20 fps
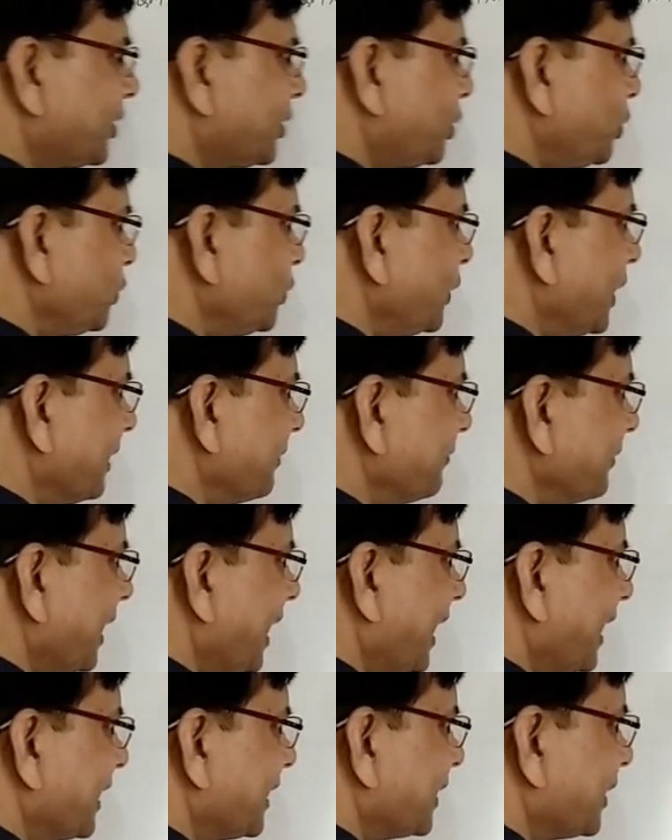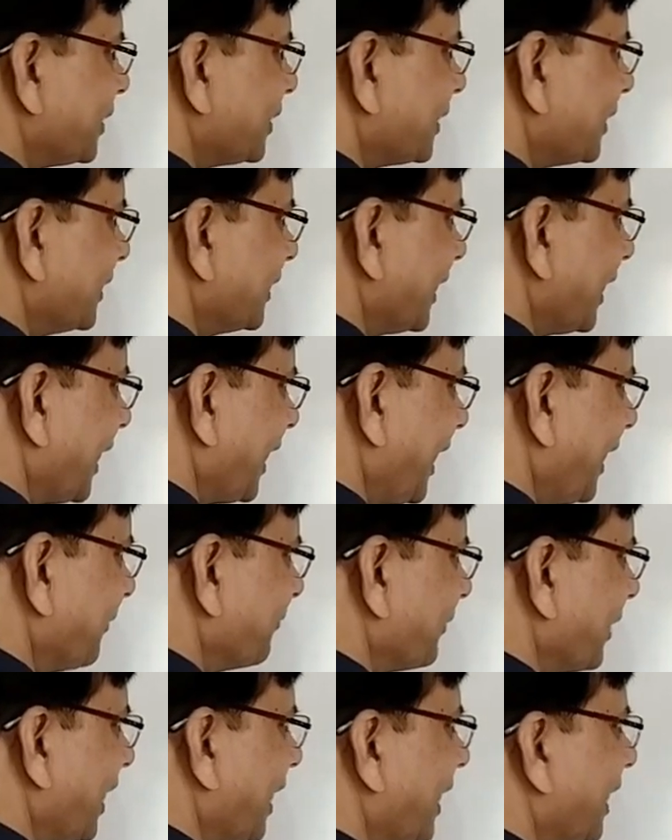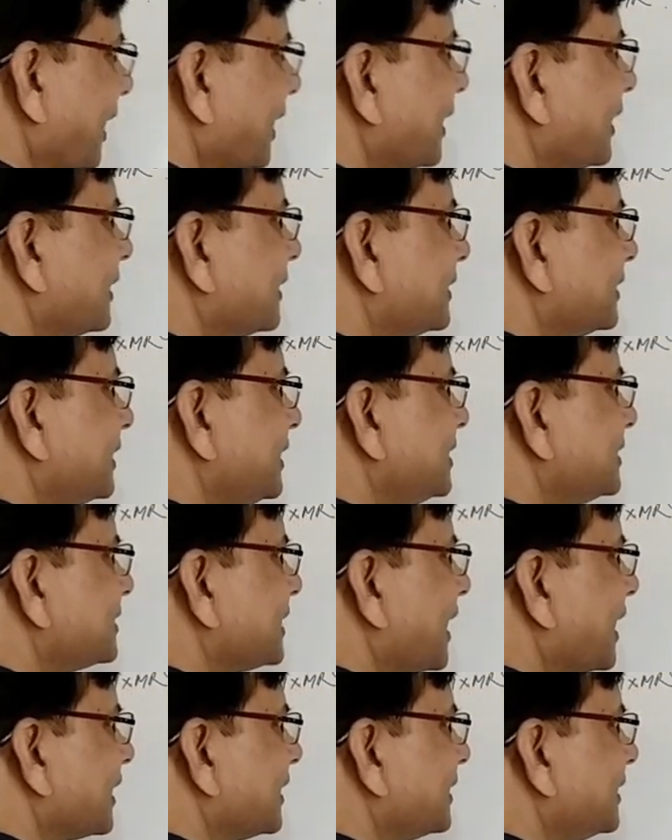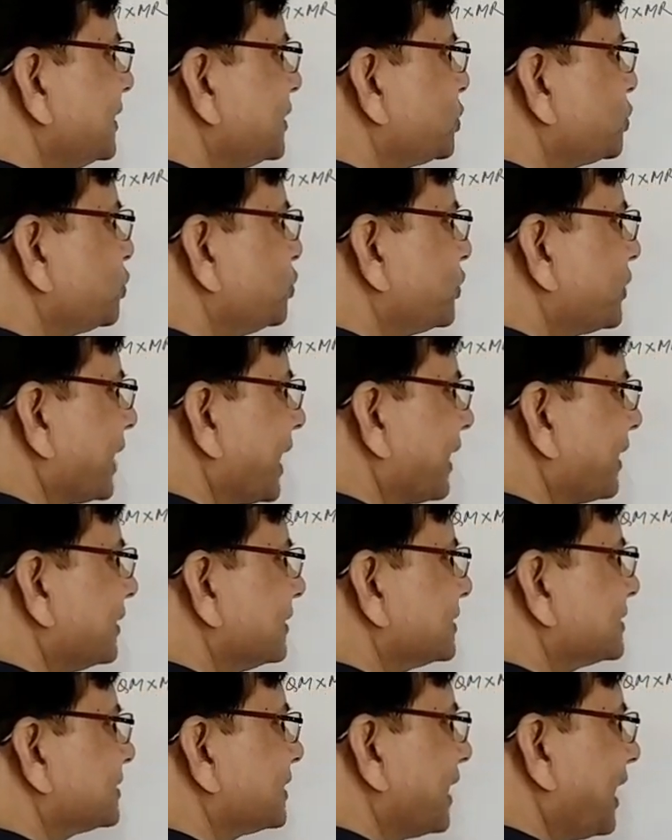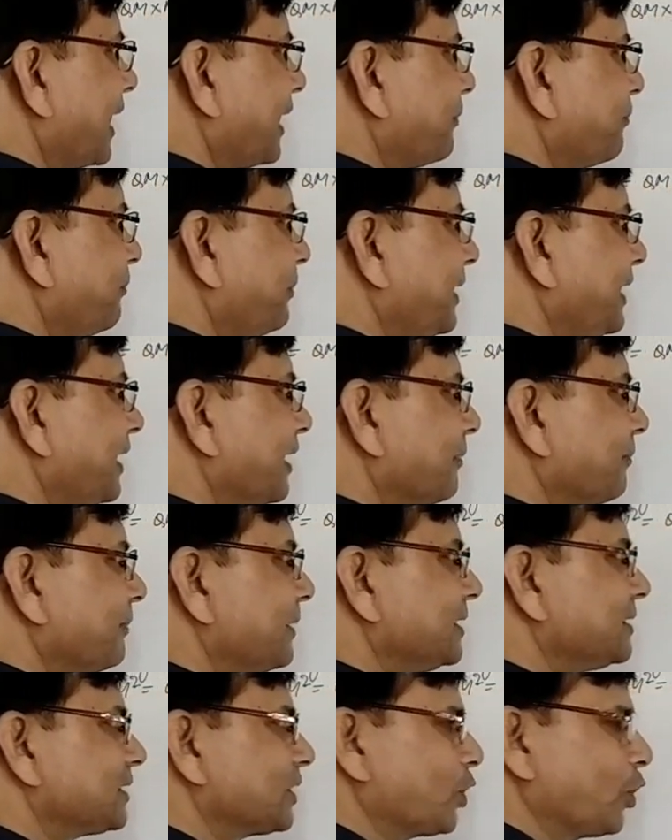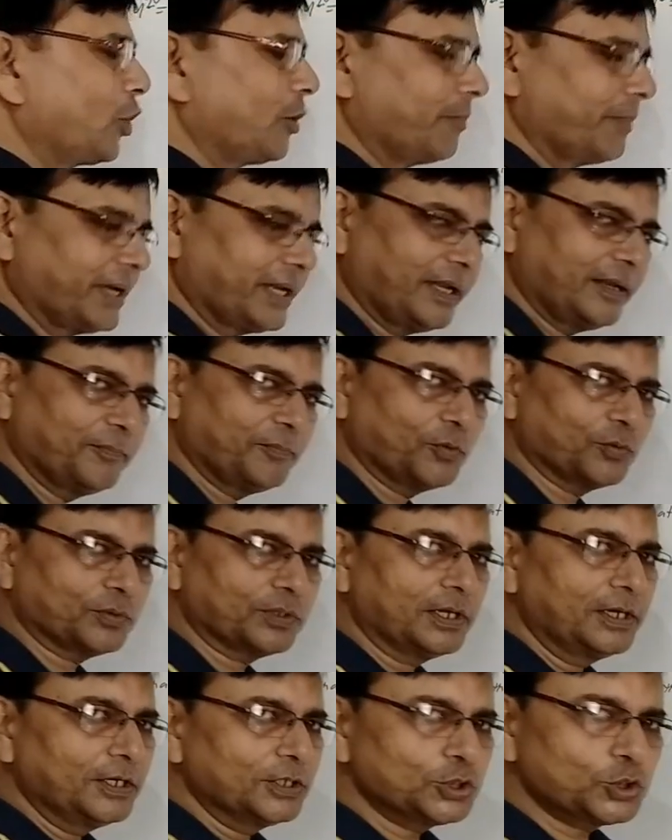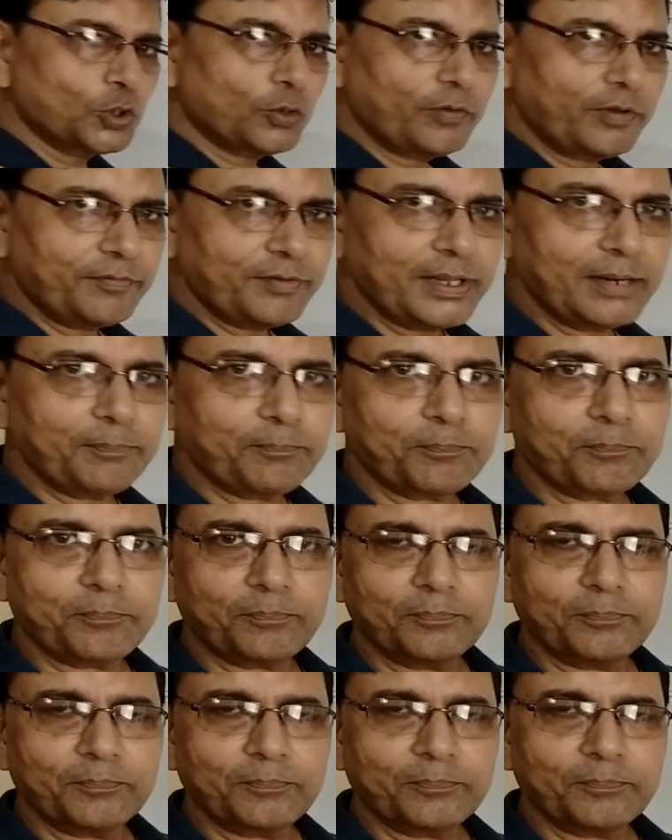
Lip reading: QM and MR, these are these two triangles and PM is common in both. So we will